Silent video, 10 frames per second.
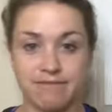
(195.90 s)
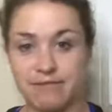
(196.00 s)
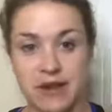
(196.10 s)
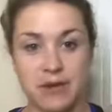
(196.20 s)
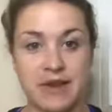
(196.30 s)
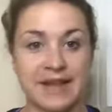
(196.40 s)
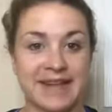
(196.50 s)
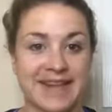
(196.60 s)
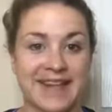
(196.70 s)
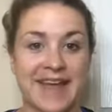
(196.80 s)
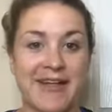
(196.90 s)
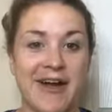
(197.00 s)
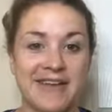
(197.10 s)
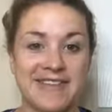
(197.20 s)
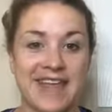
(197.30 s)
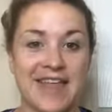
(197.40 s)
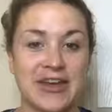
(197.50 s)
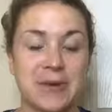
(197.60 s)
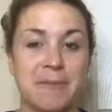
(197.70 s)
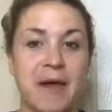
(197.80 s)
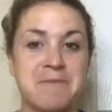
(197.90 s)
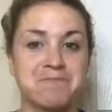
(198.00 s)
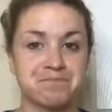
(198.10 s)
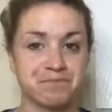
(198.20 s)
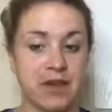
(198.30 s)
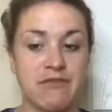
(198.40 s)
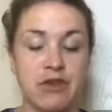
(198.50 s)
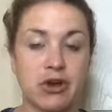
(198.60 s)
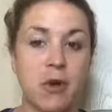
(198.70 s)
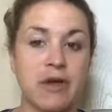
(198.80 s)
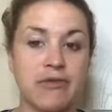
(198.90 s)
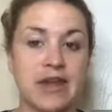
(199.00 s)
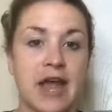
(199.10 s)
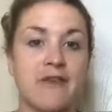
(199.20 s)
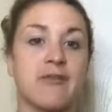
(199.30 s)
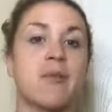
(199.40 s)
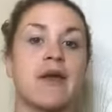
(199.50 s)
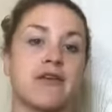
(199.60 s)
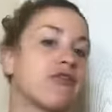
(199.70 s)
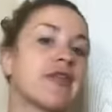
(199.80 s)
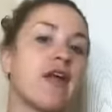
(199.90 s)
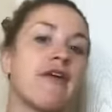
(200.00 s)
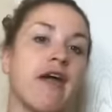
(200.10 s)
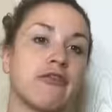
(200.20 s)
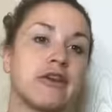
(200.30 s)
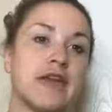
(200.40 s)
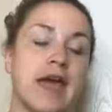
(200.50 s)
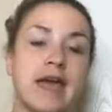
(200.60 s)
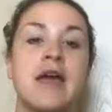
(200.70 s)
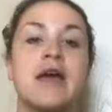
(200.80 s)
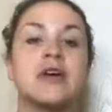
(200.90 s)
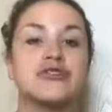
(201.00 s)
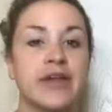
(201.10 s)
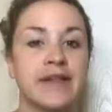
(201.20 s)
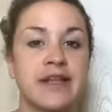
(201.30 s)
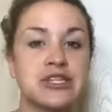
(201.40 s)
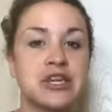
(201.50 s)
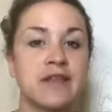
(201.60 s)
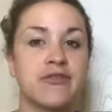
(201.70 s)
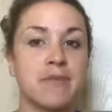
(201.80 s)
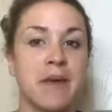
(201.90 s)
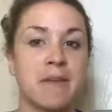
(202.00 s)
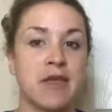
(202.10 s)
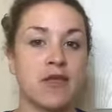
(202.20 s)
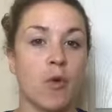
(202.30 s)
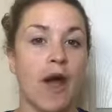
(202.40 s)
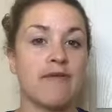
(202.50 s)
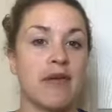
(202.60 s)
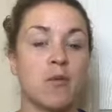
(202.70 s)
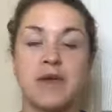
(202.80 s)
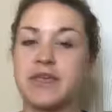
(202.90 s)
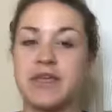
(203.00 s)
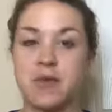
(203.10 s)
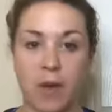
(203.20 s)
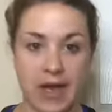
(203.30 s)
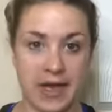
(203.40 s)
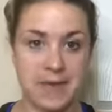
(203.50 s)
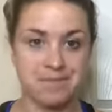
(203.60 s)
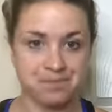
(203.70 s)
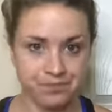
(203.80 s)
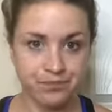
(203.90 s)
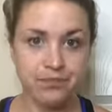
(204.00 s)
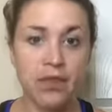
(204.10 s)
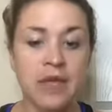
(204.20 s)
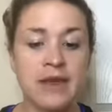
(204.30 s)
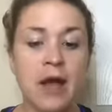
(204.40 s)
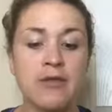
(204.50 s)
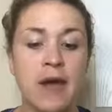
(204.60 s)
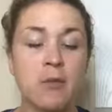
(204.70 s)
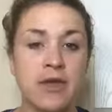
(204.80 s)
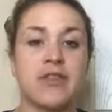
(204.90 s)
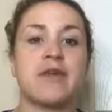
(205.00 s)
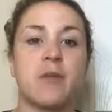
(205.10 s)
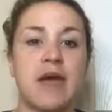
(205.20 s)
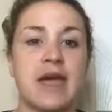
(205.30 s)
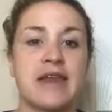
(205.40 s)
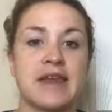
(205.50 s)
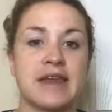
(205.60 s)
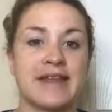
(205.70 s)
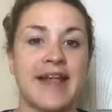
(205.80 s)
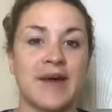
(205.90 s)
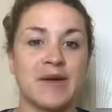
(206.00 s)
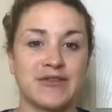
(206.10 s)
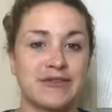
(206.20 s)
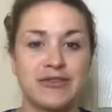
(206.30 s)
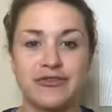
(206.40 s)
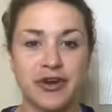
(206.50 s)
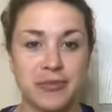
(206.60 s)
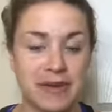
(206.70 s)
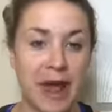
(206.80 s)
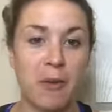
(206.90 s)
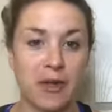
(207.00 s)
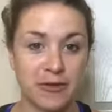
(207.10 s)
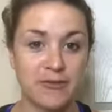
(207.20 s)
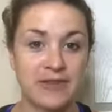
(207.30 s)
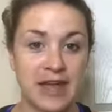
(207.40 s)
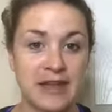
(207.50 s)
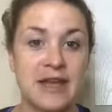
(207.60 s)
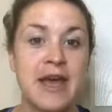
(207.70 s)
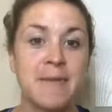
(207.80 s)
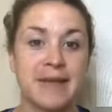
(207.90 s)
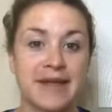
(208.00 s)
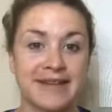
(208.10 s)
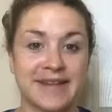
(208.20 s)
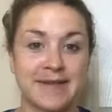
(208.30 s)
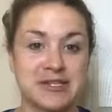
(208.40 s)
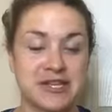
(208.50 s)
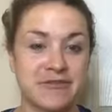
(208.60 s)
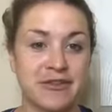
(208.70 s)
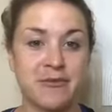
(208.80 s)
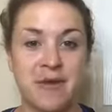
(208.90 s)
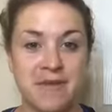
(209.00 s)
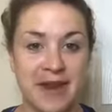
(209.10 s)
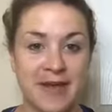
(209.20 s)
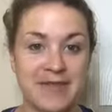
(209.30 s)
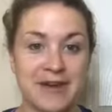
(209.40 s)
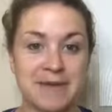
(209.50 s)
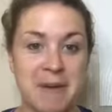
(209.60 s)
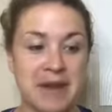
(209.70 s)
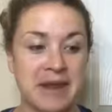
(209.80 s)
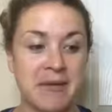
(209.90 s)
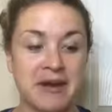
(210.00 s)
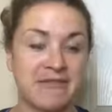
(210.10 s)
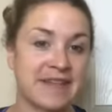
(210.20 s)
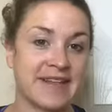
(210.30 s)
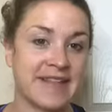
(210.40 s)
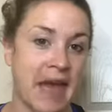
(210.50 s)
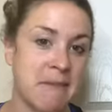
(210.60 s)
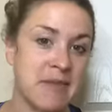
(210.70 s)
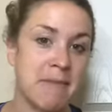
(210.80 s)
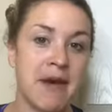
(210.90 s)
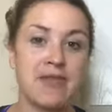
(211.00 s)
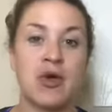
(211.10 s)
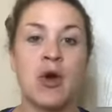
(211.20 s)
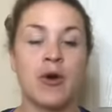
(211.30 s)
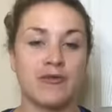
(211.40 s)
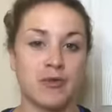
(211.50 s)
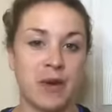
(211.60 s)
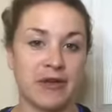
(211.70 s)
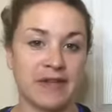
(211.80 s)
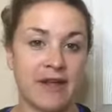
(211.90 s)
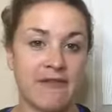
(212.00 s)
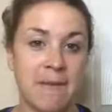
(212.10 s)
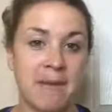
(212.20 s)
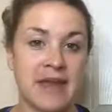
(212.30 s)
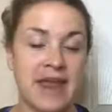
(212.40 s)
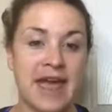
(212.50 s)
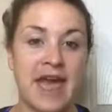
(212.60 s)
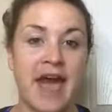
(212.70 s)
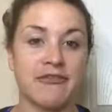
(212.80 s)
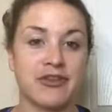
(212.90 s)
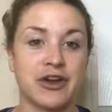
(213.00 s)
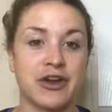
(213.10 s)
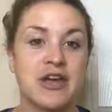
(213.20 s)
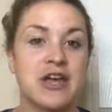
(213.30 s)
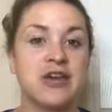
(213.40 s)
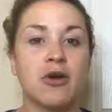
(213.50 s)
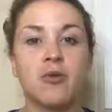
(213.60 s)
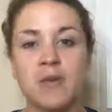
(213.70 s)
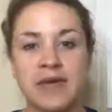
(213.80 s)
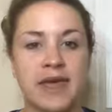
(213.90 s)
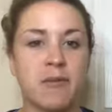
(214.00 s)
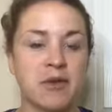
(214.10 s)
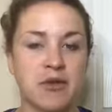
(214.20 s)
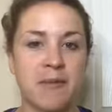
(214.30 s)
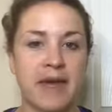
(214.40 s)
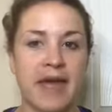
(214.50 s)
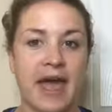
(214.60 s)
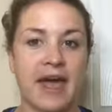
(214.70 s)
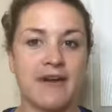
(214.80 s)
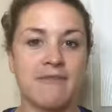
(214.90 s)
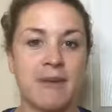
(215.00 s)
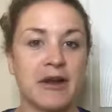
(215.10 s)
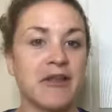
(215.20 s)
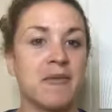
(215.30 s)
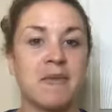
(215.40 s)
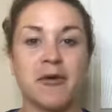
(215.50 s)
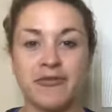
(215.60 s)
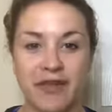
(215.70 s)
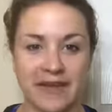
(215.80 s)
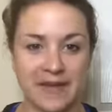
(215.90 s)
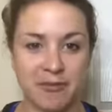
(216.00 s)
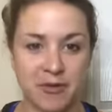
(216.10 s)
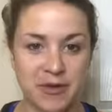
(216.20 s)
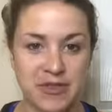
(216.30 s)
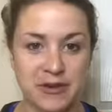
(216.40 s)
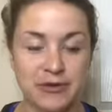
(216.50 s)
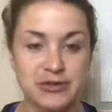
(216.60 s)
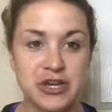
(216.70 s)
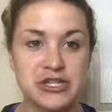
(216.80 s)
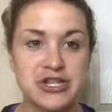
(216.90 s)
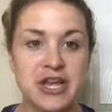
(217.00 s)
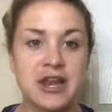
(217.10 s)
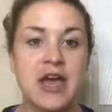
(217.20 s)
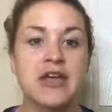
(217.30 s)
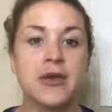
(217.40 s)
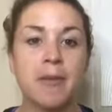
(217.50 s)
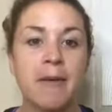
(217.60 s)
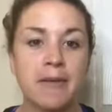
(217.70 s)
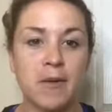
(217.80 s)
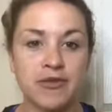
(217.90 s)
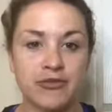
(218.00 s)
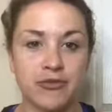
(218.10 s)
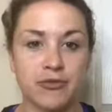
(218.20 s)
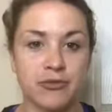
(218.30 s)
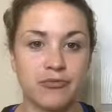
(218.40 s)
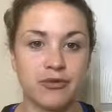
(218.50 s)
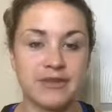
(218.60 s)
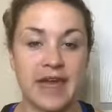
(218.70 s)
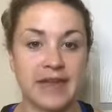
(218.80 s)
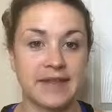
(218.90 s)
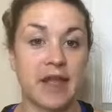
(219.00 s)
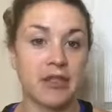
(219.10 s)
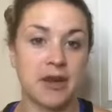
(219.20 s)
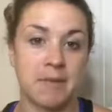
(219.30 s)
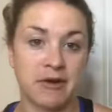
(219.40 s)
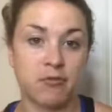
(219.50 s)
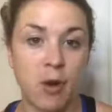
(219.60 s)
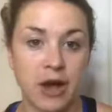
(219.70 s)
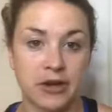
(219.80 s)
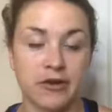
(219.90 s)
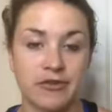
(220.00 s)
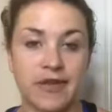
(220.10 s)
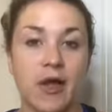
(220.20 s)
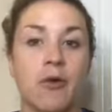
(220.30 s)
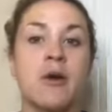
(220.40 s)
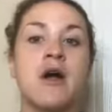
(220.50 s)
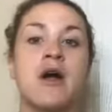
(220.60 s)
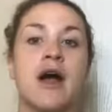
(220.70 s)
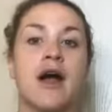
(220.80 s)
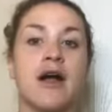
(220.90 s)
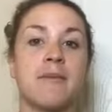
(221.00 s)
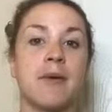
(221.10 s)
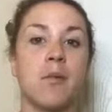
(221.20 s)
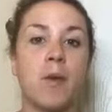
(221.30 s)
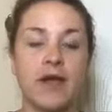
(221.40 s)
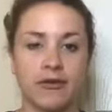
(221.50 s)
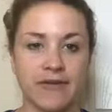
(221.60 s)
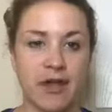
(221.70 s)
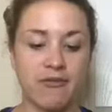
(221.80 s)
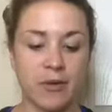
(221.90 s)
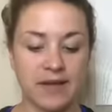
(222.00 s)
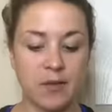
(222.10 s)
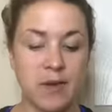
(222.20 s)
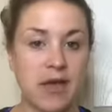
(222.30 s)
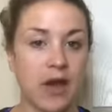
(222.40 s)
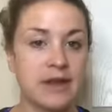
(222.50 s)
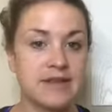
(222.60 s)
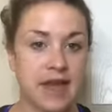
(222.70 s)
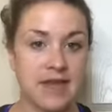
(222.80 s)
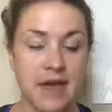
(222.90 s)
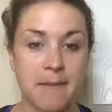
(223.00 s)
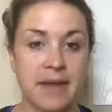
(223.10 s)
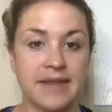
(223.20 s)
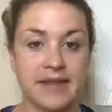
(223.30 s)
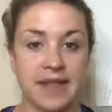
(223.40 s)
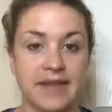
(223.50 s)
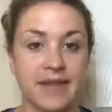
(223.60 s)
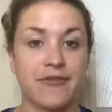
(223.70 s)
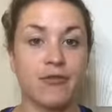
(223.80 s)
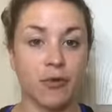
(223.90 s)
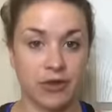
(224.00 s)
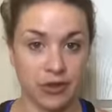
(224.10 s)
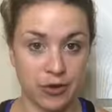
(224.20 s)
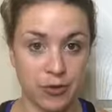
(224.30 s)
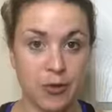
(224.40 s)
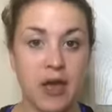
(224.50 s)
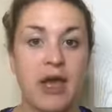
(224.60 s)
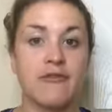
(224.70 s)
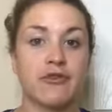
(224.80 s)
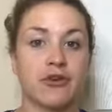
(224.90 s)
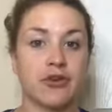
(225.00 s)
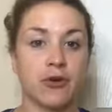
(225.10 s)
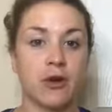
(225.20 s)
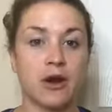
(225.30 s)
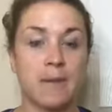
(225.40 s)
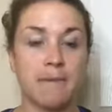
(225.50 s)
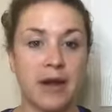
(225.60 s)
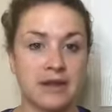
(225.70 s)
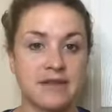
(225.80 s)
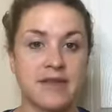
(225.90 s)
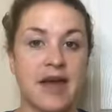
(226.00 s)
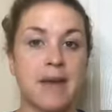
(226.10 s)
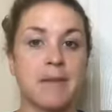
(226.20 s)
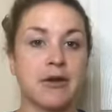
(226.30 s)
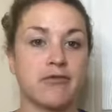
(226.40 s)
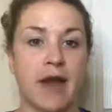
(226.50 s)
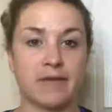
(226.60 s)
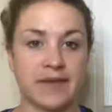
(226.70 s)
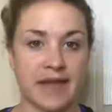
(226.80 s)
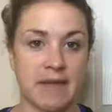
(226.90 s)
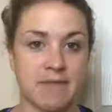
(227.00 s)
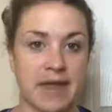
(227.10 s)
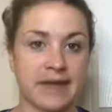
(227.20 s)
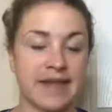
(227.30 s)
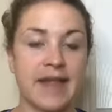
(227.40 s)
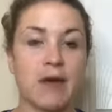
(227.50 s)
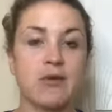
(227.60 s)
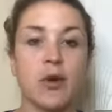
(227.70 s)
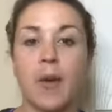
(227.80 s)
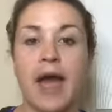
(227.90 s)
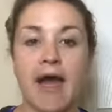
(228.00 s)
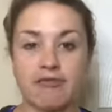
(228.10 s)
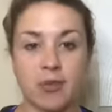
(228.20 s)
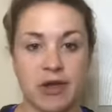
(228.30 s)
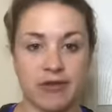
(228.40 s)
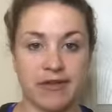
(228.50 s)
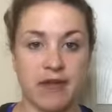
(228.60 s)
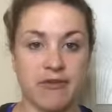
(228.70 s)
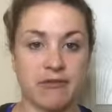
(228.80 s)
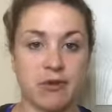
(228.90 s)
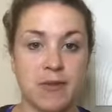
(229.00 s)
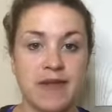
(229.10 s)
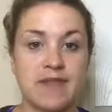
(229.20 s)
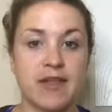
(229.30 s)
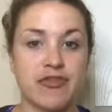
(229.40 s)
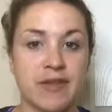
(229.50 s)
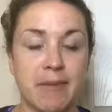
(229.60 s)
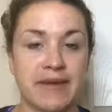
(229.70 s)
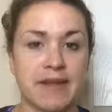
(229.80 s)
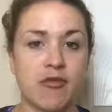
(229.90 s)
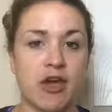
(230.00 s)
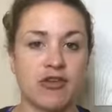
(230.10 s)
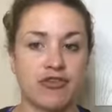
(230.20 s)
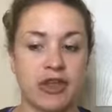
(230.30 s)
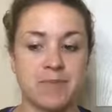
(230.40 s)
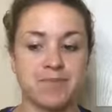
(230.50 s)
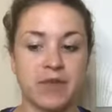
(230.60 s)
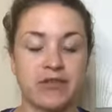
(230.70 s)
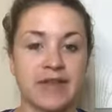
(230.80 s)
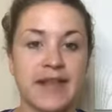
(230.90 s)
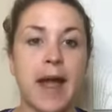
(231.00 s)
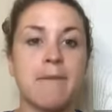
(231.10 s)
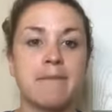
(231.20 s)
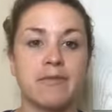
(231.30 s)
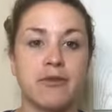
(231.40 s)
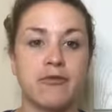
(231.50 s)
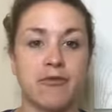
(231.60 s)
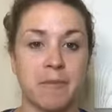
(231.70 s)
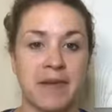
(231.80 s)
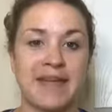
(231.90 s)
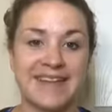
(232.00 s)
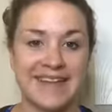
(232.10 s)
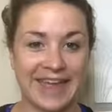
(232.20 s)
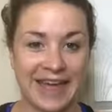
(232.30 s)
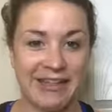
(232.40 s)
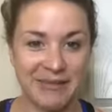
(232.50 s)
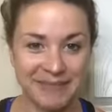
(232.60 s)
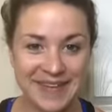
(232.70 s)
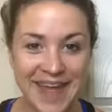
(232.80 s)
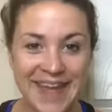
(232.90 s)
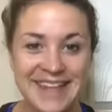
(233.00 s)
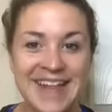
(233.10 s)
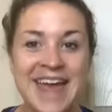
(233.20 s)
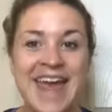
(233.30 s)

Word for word: you know, nix the scale altogether, but if you're going right now from weighing yourself every day, transition into maybe you have a weekly weigh in now, that weekly weigh in is not going to determine how well you did because, especially for the women out there, depending upon if it's the time of the month or if you weigh yourself on Monday after, you know, a weekend where you may have been a little bit more flexible with your nutrition, you're probably going to retain a little bit of water. So, um, weigh yourself once a week on a day that makes sense for you, for your body type, and around the same things. Now, you don't have to weigh yourself every week. That's just my suggestion to stop you from being scale obsessed